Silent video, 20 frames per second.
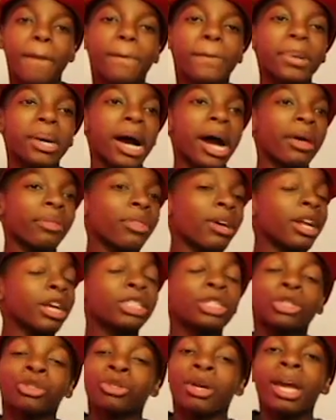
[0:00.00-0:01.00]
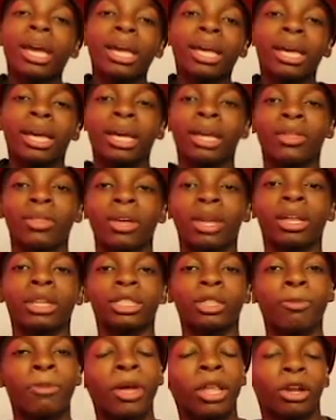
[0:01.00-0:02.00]
but I thought I should try it. And then
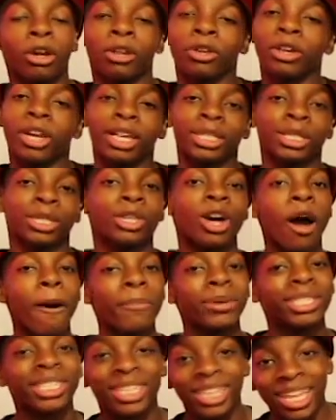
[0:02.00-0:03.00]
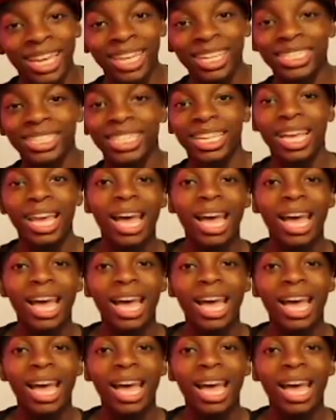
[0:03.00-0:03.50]
depending on you guys' comments and likes,